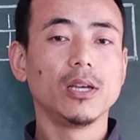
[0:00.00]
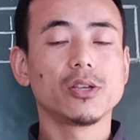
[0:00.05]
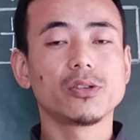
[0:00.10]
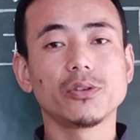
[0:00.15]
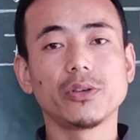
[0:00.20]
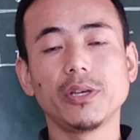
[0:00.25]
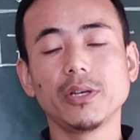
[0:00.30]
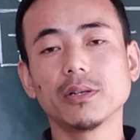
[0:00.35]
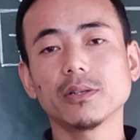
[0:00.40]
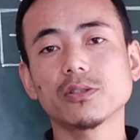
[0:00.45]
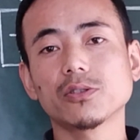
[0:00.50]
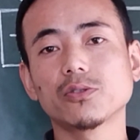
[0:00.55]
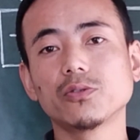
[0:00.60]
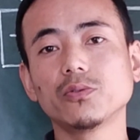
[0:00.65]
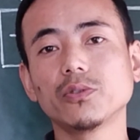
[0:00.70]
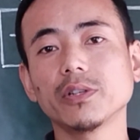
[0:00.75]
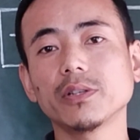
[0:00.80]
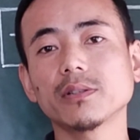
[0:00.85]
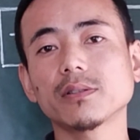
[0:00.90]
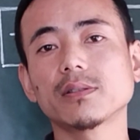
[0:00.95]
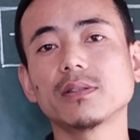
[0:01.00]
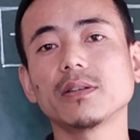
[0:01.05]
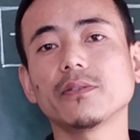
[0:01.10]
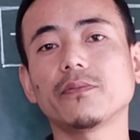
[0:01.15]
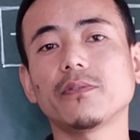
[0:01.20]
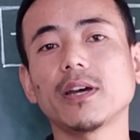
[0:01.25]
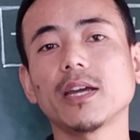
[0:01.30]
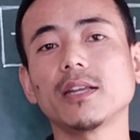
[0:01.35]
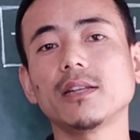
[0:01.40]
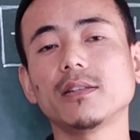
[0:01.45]
So here students, they
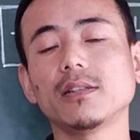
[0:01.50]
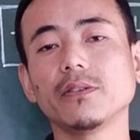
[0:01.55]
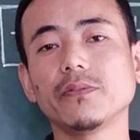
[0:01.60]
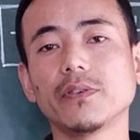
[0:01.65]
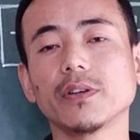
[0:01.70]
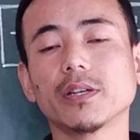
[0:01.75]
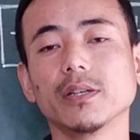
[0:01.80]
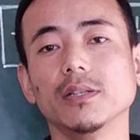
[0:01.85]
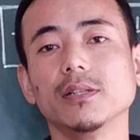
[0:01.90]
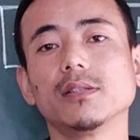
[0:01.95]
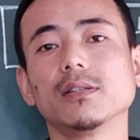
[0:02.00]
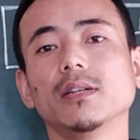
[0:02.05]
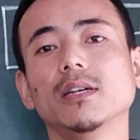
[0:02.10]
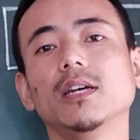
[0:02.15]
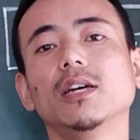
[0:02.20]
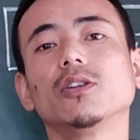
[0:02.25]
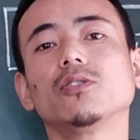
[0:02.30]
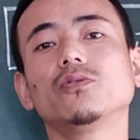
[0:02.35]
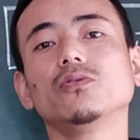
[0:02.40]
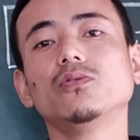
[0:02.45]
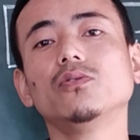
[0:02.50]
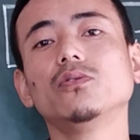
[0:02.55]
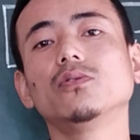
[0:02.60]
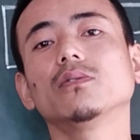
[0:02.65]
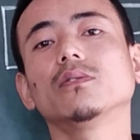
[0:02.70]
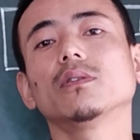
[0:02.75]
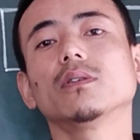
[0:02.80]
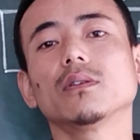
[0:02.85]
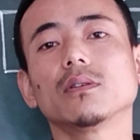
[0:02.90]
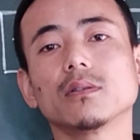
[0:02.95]
find difficult
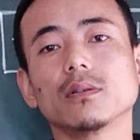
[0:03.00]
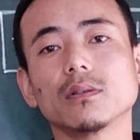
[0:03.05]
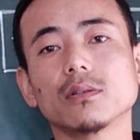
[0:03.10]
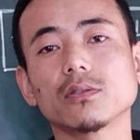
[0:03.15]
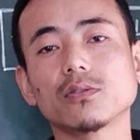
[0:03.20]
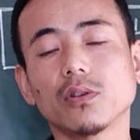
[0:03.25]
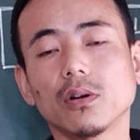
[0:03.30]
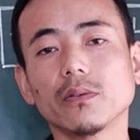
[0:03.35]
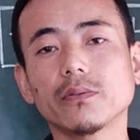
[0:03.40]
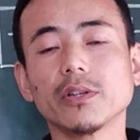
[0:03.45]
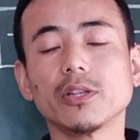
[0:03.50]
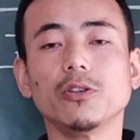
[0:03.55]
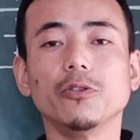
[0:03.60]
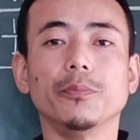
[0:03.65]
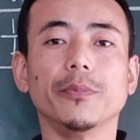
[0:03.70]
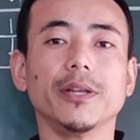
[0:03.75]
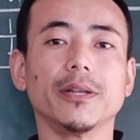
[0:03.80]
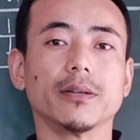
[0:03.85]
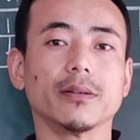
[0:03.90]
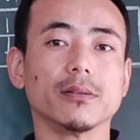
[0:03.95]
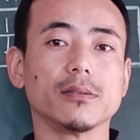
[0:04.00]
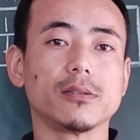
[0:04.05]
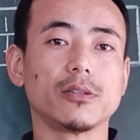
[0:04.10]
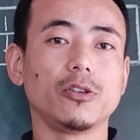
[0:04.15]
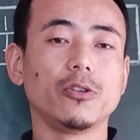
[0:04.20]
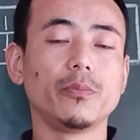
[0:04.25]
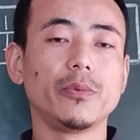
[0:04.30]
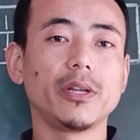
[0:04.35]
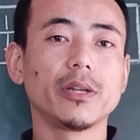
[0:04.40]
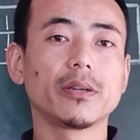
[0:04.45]
to solve the numericals.
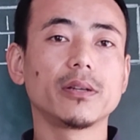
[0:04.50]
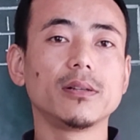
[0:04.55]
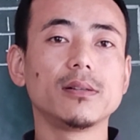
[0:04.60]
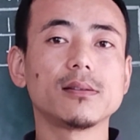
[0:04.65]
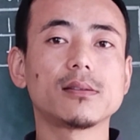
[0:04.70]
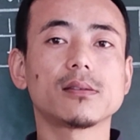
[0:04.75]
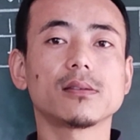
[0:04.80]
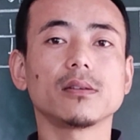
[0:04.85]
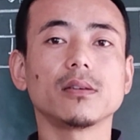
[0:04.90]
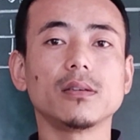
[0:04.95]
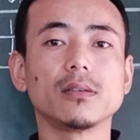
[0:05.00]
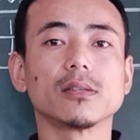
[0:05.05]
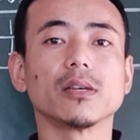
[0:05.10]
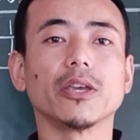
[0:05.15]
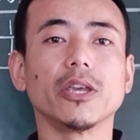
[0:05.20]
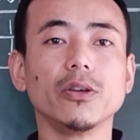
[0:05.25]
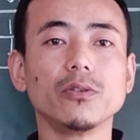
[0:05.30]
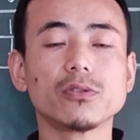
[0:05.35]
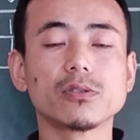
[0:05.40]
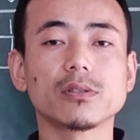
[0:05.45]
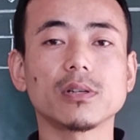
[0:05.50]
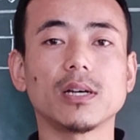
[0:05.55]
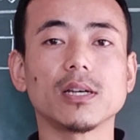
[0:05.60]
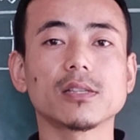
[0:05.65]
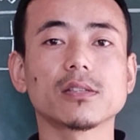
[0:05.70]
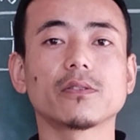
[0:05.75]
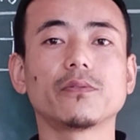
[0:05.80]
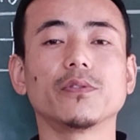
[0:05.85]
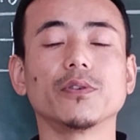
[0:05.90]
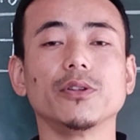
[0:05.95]
Numericals is a huge
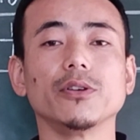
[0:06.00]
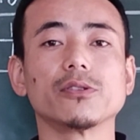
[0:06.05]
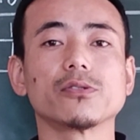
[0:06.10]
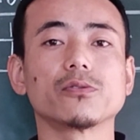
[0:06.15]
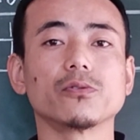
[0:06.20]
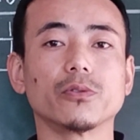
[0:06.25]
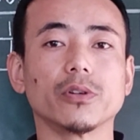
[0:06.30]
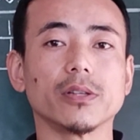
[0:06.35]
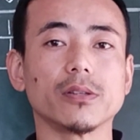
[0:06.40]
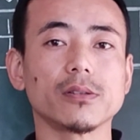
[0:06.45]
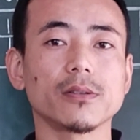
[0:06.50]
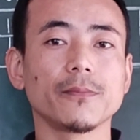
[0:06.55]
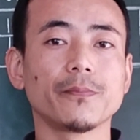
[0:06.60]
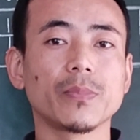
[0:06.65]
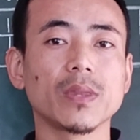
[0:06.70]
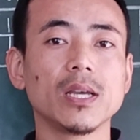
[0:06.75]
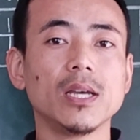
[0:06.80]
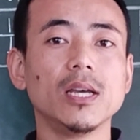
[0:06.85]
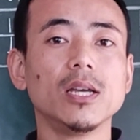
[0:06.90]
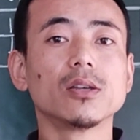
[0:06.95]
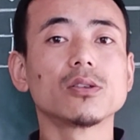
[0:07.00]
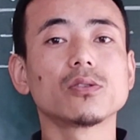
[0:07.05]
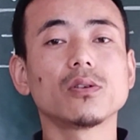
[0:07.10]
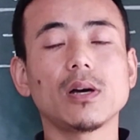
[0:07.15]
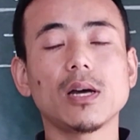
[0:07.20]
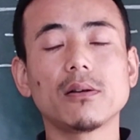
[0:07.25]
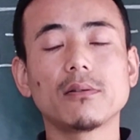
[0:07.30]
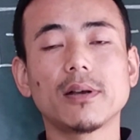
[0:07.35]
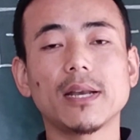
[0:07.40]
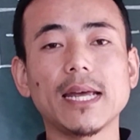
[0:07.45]
task for the students. So
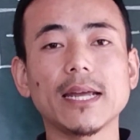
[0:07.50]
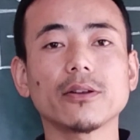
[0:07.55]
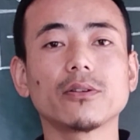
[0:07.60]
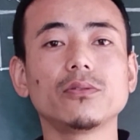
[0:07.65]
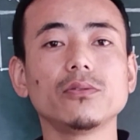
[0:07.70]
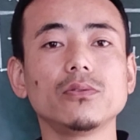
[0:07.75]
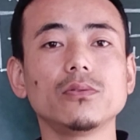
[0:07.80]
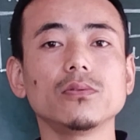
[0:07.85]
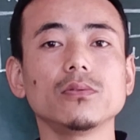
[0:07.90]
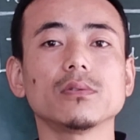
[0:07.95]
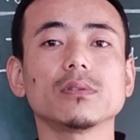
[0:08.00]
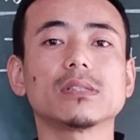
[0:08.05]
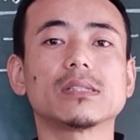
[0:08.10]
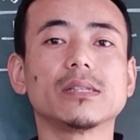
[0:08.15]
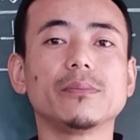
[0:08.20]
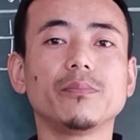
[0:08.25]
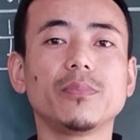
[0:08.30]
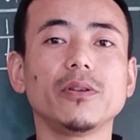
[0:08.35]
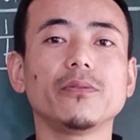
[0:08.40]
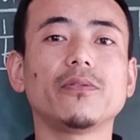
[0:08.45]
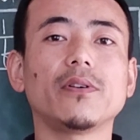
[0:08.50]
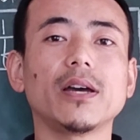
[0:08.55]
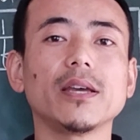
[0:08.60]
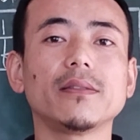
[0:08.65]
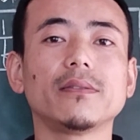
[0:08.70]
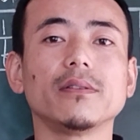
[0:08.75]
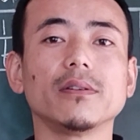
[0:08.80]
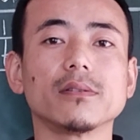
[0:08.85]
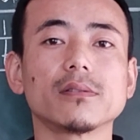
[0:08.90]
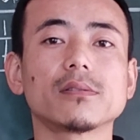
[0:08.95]
I would like to
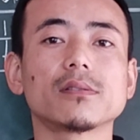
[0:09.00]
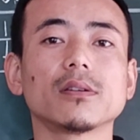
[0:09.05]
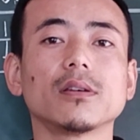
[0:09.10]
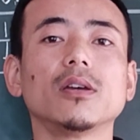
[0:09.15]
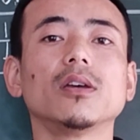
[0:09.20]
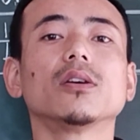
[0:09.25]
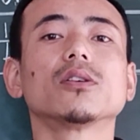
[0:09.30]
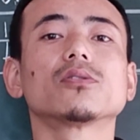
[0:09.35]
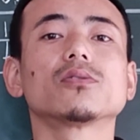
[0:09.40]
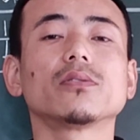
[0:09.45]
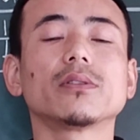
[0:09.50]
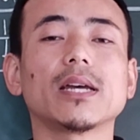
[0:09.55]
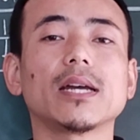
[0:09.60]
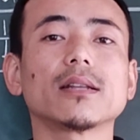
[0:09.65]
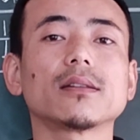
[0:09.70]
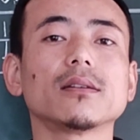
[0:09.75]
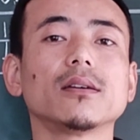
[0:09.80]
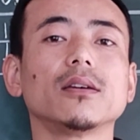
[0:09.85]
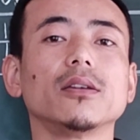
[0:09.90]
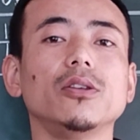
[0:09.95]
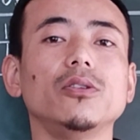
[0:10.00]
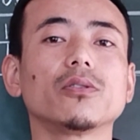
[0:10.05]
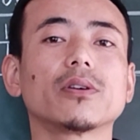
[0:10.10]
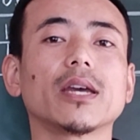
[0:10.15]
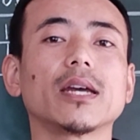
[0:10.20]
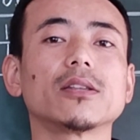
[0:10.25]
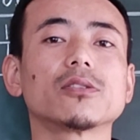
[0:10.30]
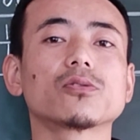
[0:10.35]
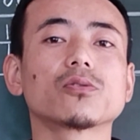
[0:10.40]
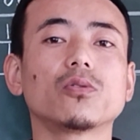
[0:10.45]
simplify this so that you
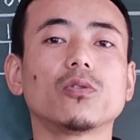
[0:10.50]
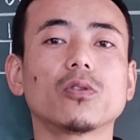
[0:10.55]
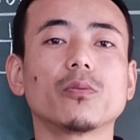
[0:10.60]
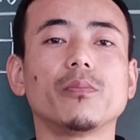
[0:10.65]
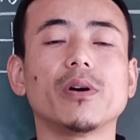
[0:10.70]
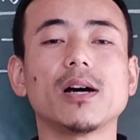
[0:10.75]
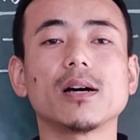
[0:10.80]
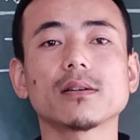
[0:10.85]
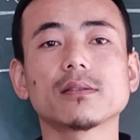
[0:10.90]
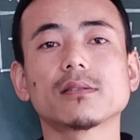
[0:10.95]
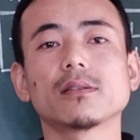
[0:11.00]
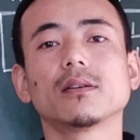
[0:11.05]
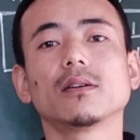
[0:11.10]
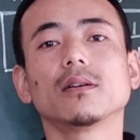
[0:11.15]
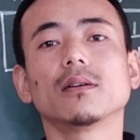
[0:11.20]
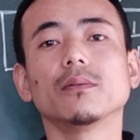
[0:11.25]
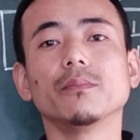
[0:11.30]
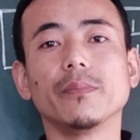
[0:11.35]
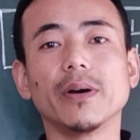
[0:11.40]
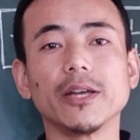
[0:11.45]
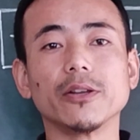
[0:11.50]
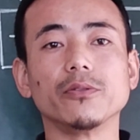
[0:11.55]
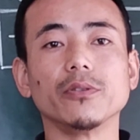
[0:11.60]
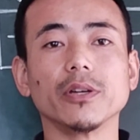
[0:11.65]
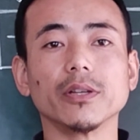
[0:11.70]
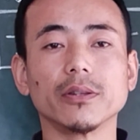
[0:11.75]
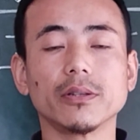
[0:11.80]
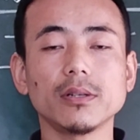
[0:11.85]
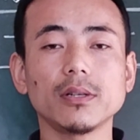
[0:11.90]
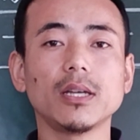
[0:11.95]
can score marks by
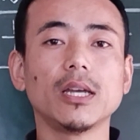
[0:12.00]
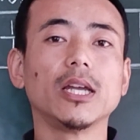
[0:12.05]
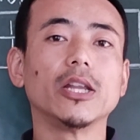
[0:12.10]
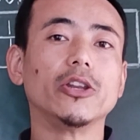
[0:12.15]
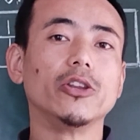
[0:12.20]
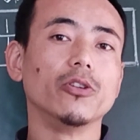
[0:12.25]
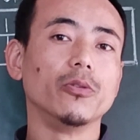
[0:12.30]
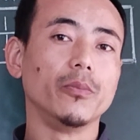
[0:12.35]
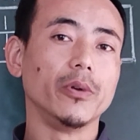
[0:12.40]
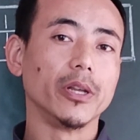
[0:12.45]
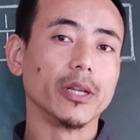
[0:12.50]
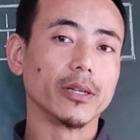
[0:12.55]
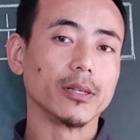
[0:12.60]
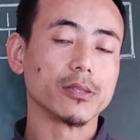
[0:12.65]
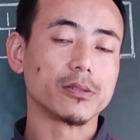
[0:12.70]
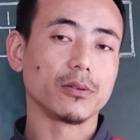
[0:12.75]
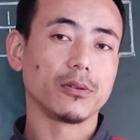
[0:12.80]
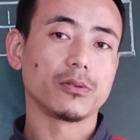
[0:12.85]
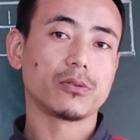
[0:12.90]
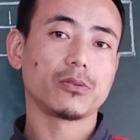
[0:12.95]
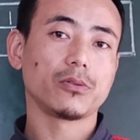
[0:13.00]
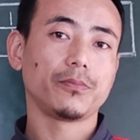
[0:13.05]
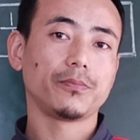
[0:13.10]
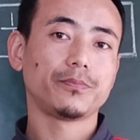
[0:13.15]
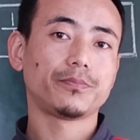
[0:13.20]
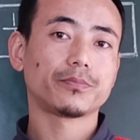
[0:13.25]
doing the numericals also.